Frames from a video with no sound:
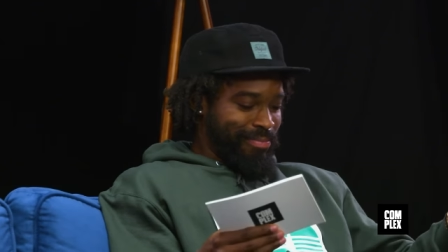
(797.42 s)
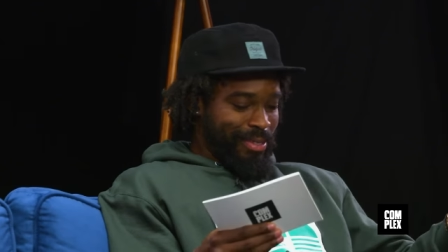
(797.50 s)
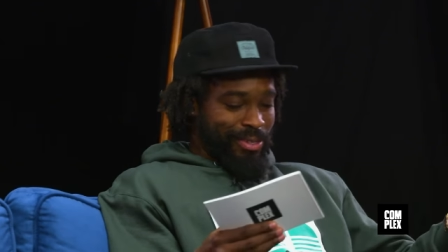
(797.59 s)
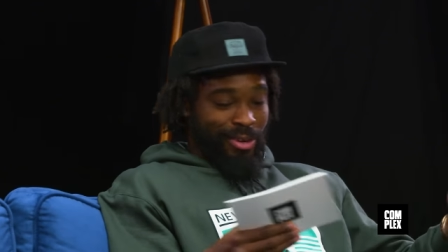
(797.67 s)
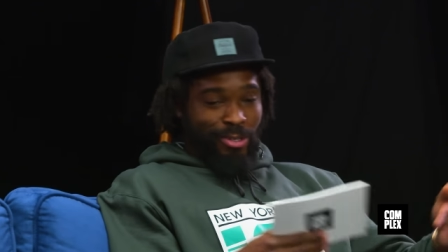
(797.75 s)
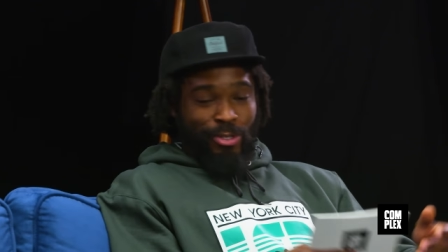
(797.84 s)

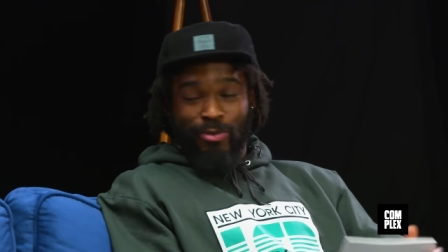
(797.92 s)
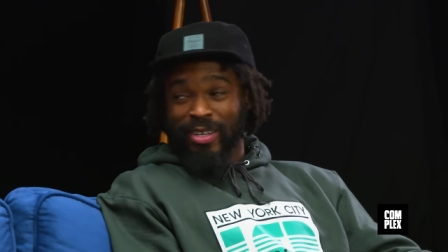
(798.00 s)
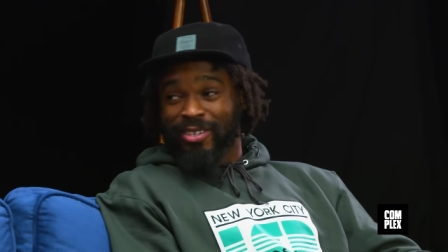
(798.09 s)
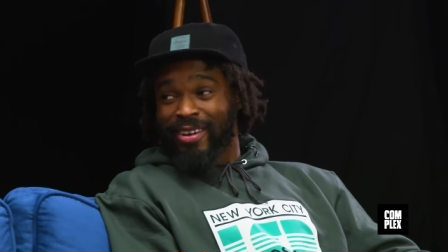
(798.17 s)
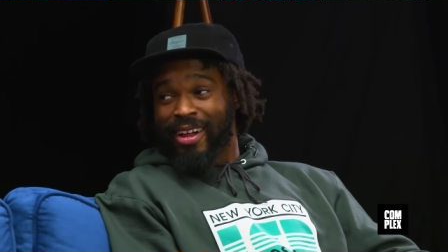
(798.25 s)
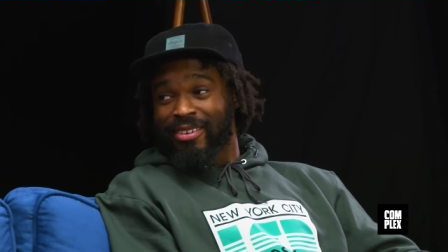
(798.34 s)
This cost two
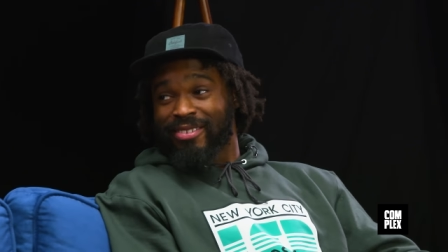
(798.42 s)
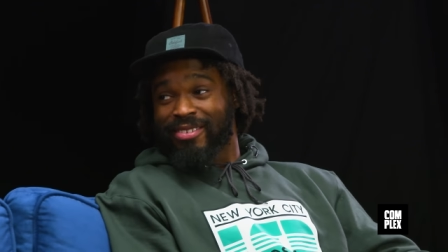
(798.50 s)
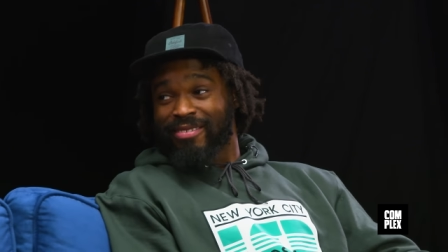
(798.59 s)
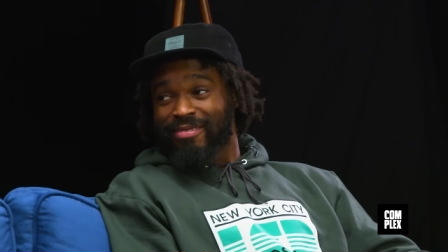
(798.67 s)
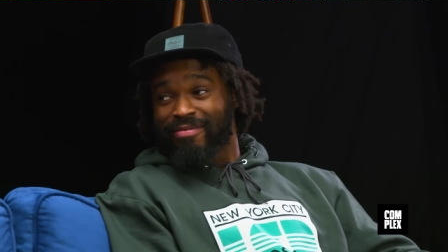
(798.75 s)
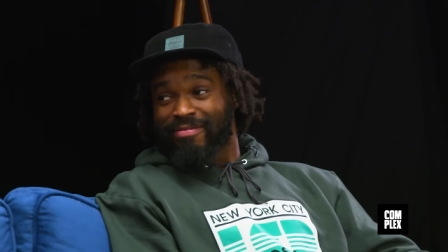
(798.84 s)
hundred
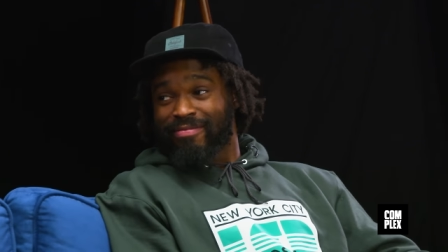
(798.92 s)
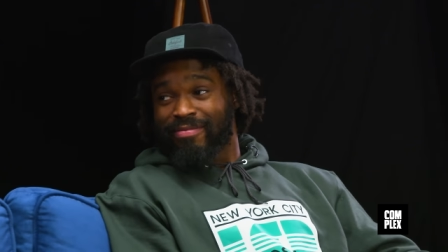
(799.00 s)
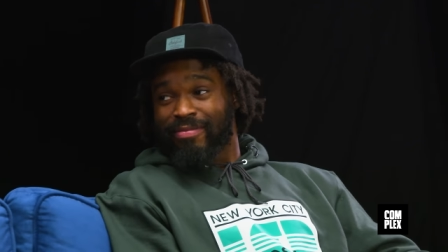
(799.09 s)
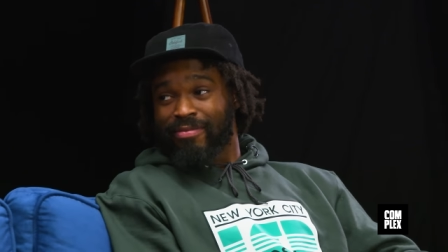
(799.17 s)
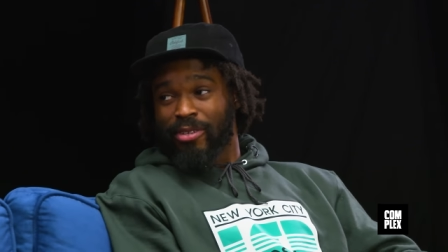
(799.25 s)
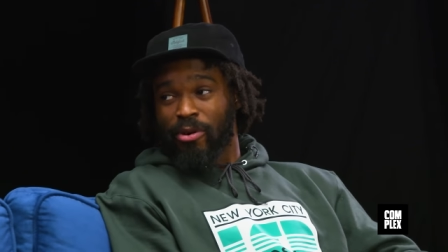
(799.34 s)
dollars. Yeah.
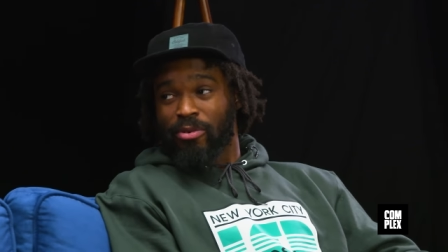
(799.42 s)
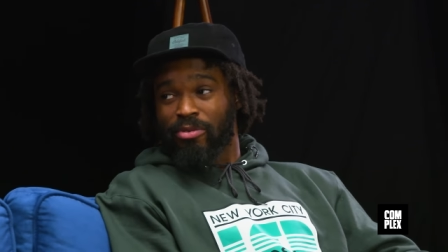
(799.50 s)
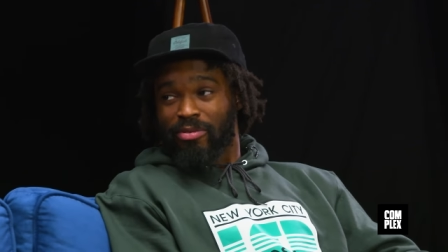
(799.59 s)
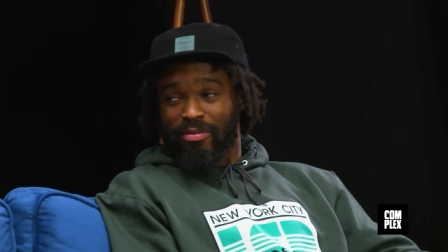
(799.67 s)
Total.